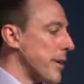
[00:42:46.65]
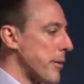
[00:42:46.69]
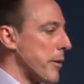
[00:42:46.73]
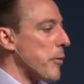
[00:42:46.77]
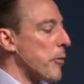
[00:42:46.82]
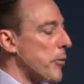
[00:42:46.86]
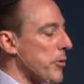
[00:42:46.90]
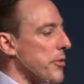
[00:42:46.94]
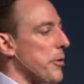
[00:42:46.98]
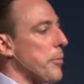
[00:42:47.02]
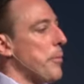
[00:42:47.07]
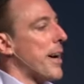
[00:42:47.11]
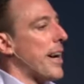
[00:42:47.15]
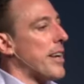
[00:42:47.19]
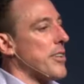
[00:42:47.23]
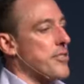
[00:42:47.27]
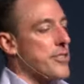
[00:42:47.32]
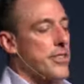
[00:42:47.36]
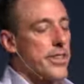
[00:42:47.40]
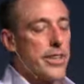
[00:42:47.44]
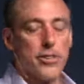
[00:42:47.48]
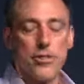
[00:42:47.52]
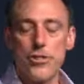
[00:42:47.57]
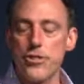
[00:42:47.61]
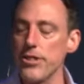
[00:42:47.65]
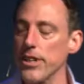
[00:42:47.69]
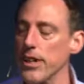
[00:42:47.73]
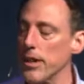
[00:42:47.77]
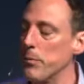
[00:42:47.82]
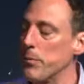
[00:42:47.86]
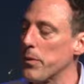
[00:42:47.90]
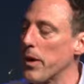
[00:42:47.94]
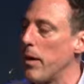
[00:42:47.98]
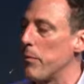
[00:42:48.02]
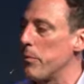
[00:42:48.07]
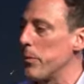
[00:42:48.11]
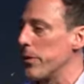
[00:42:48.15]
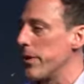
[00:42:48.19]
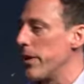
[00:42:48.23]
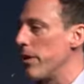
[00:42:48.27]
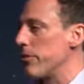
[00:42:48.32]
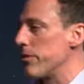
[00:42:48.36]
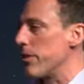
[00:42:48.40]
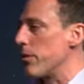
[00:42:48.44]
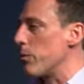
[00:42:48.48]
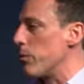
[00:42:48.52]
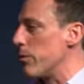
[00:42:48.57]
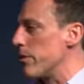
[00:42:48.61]
I wasn't a pastor yet or trained properly. I was
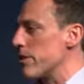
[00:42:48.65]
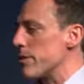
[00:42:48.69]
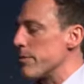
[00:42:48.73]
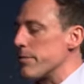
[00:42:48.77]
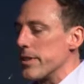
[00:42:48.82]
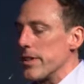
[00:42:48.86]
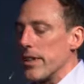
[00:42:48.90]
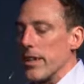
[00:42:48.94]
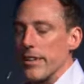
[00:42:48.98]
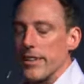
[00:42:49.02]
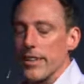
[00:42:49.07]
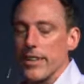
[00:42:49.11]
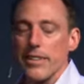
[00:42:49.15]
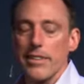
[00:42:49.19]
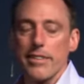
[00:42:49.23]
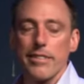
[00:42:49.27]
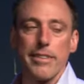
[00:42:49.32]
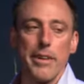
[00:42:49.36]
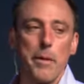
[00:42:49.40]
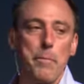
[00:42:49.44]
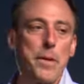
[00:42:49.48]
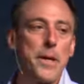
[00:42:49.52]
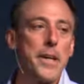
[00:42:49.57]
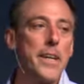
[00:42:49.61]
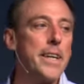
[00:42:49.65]
on the worship team, I think, at the time.